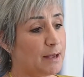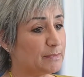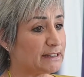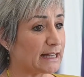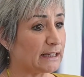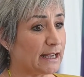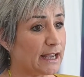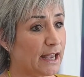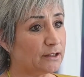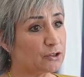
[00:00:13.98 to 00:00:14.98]
Sadly,
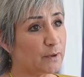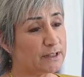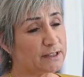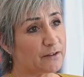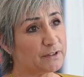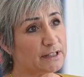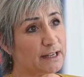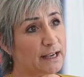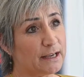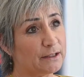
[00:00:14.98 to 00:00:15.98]
in
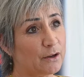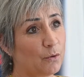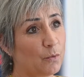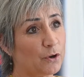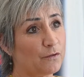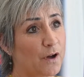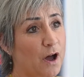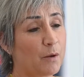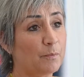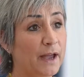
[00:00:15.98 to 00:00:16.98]
2017, one of
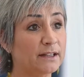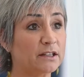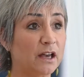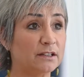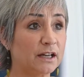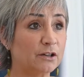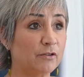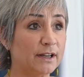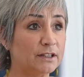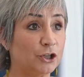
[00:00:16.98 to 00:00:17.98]
our young painter and
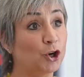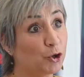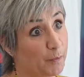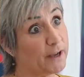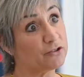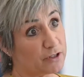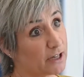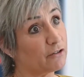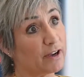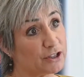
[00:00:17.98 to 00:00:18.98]

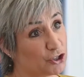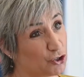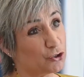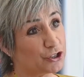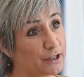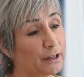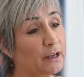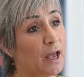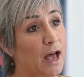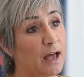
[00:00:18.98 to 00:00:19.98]
decorators, Jordan,
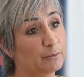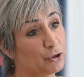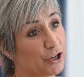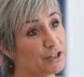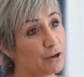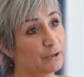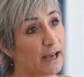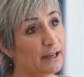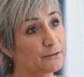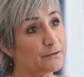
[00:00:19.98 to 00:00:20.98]
took his own
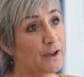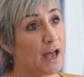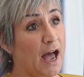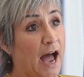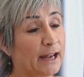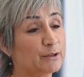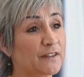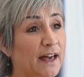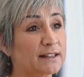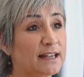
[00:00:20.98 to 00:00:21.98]
life. And it was
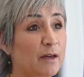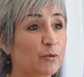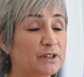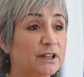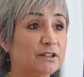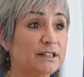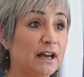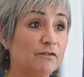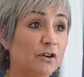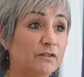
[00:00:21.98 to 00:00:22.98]
at that time that we started to
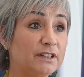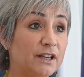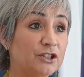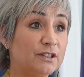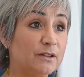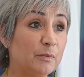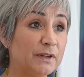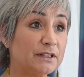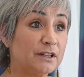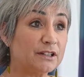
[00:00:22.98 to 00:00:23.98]
have conversations in the
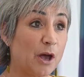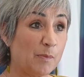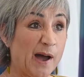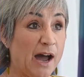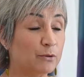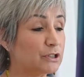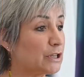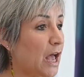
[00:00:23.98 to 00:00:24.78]
business about